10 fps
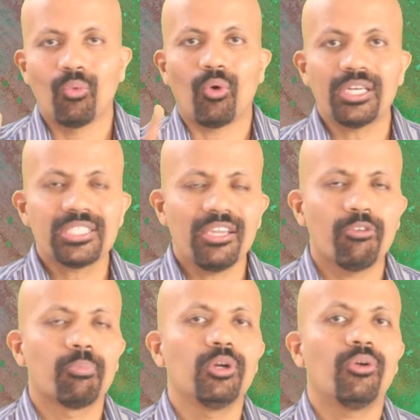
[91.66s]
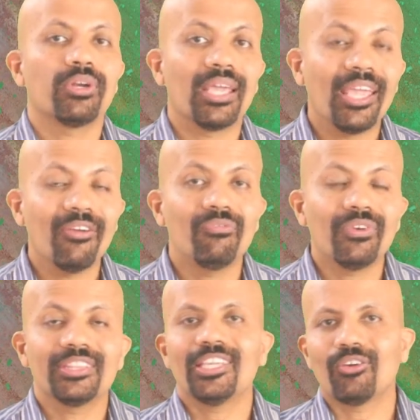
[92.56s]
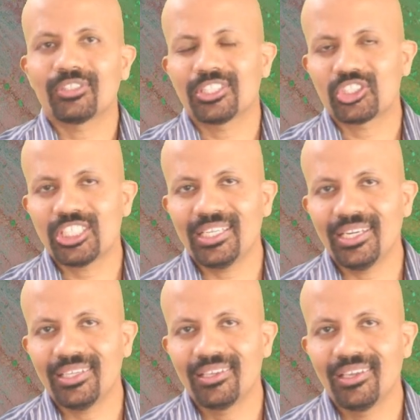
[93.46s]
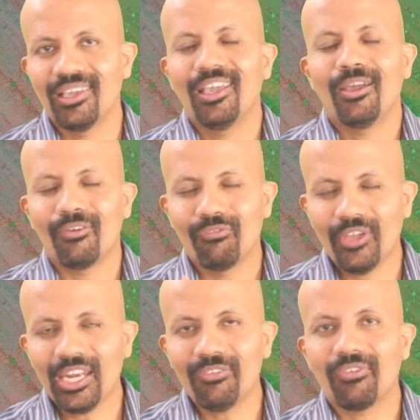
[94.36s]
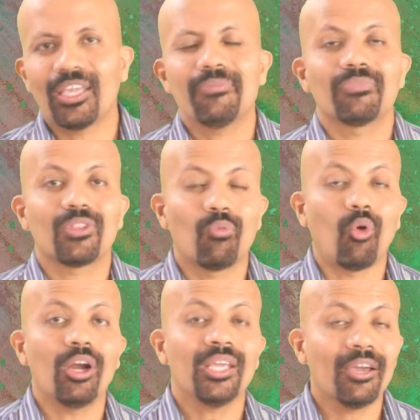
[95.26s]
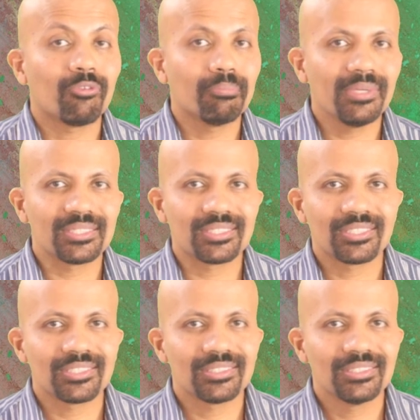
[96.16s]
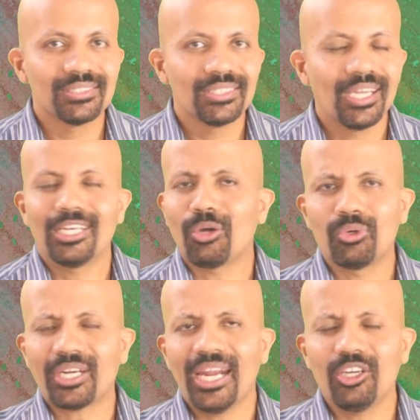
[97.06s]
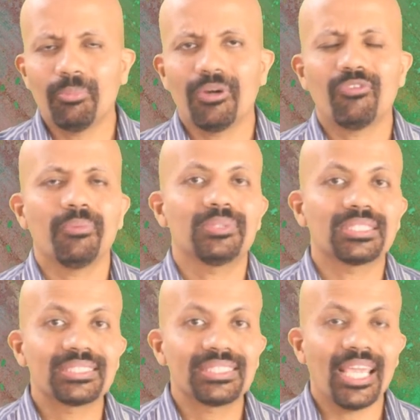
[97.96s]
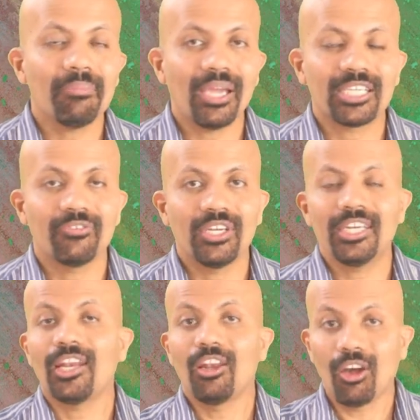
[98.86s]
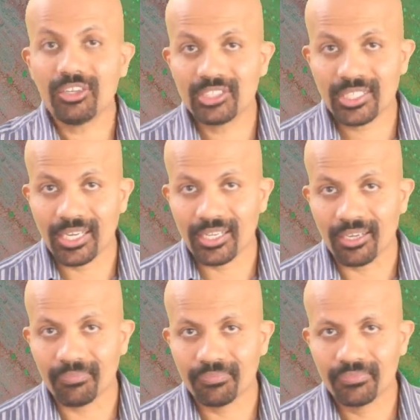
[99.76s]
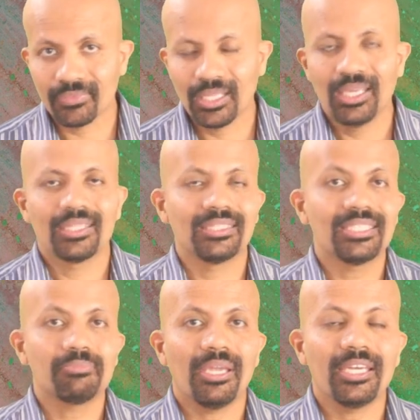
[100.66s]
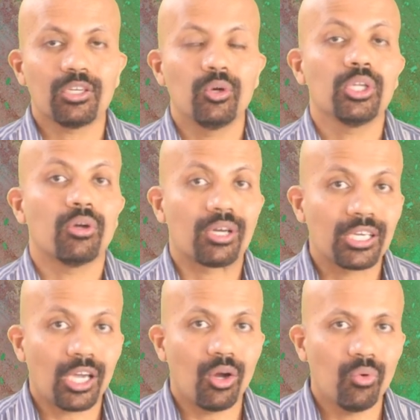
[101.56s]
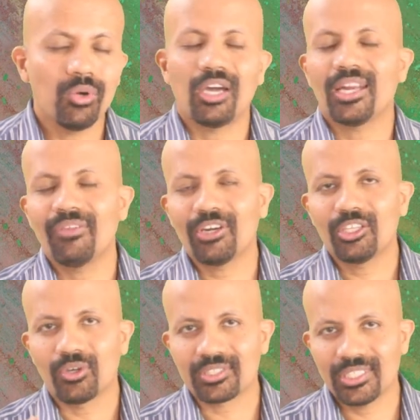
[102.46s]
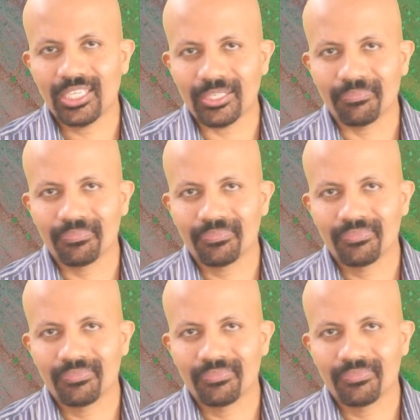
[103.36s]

Once you have put down everything on the sheet, verify what you have missed. Now try to perform the same activity in a larger area. This may include your town or even your city.